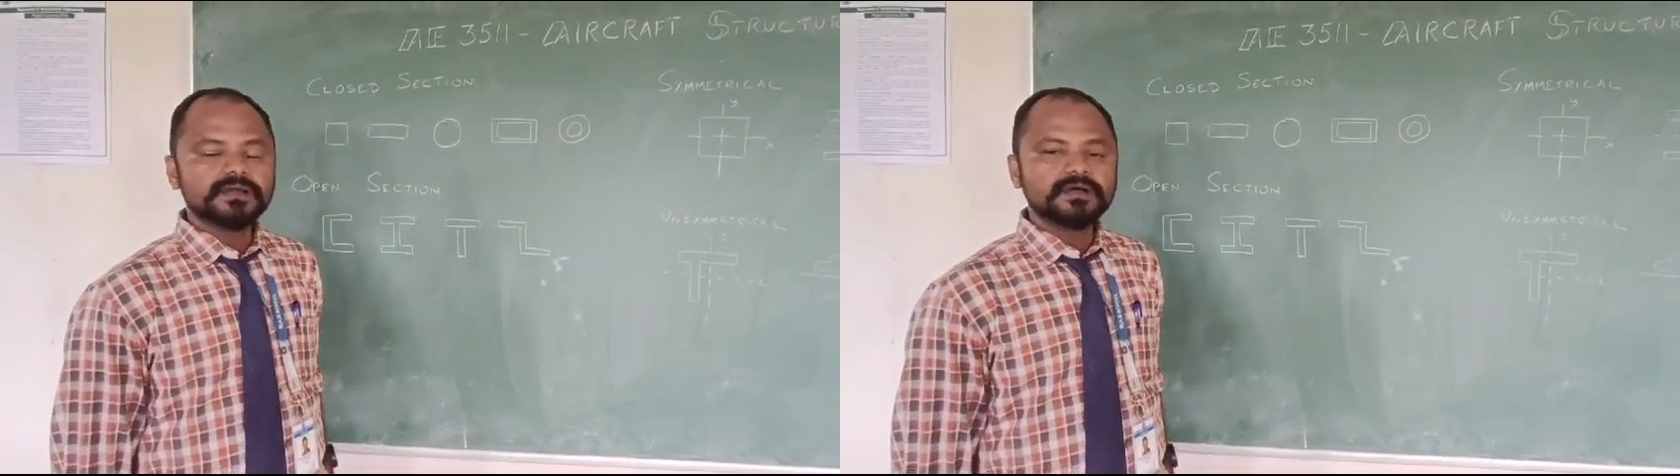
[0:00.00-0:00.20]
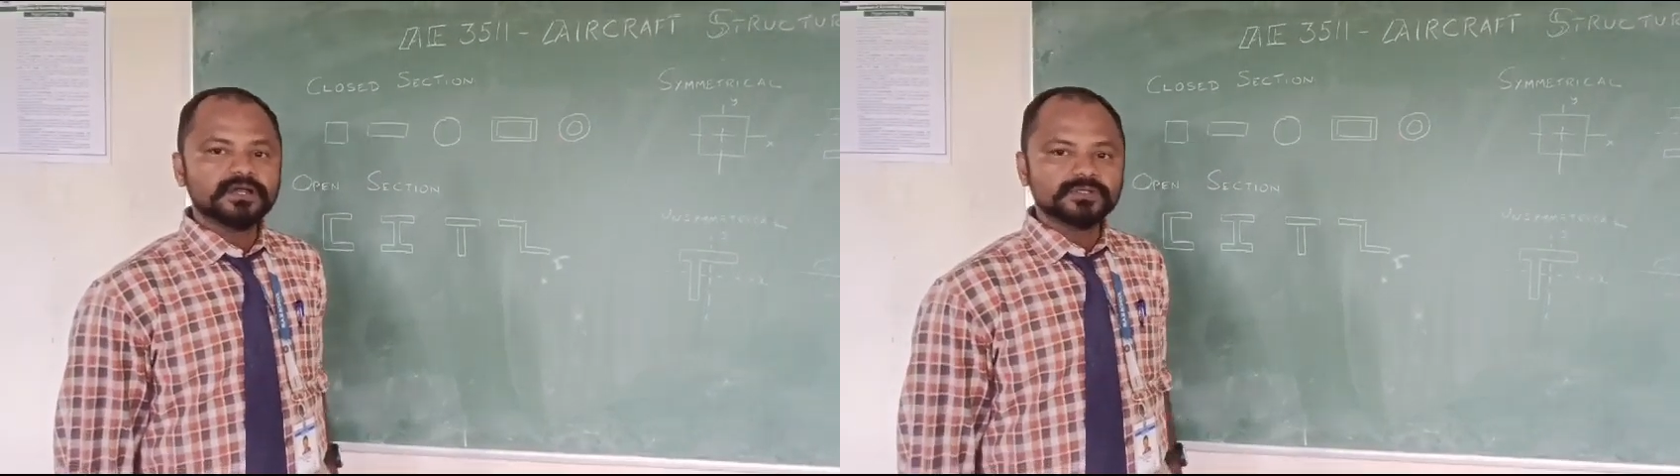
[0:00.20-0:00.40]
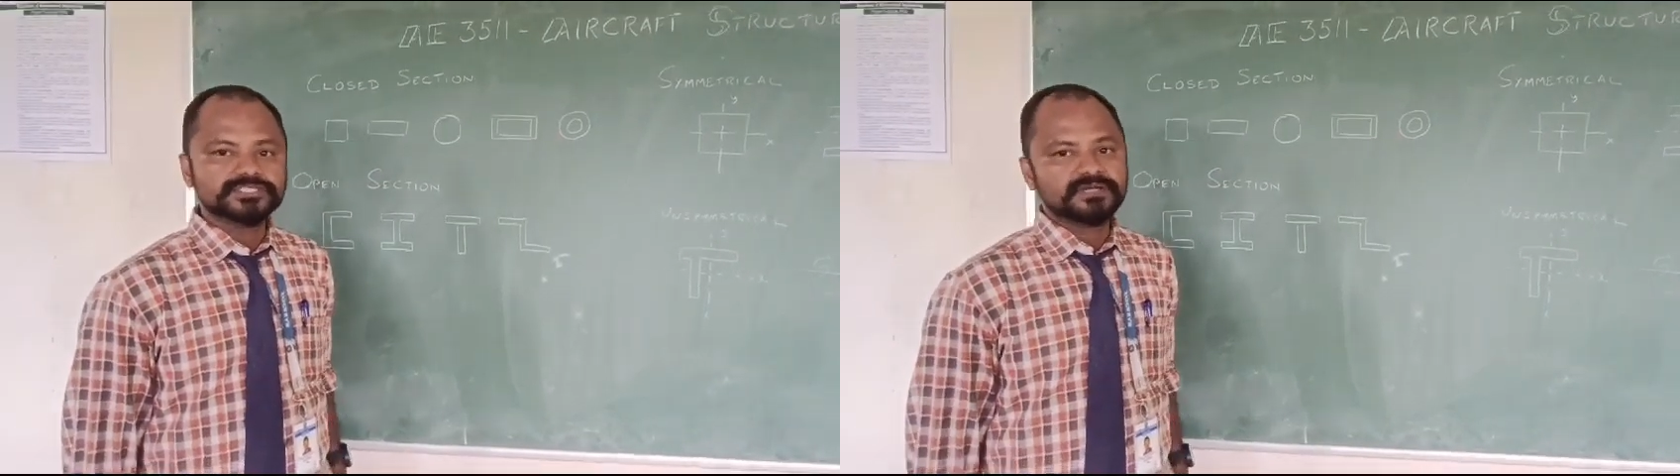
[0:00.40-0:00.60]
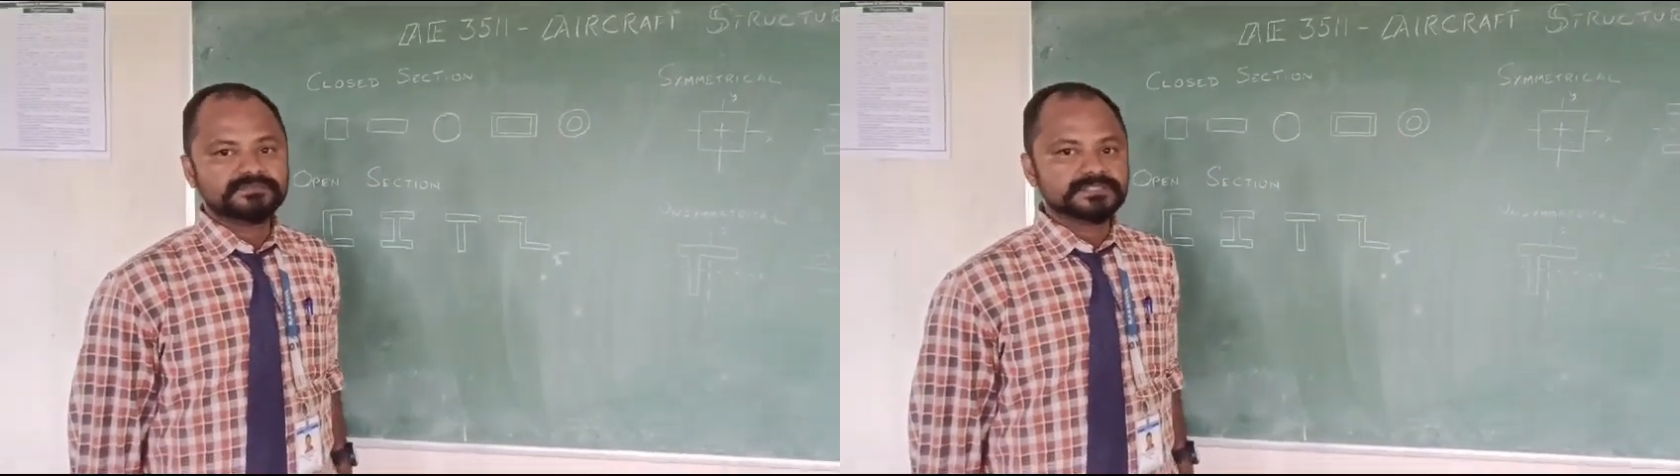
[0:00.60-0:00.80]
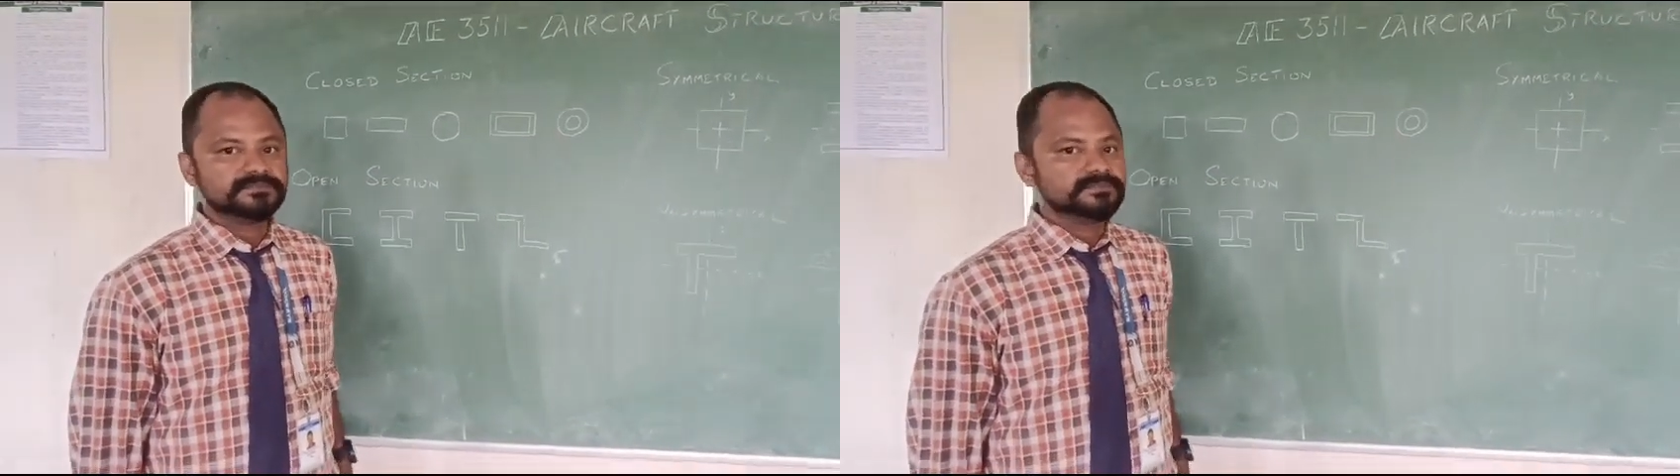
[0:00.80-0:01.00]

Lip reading: hollow shafts.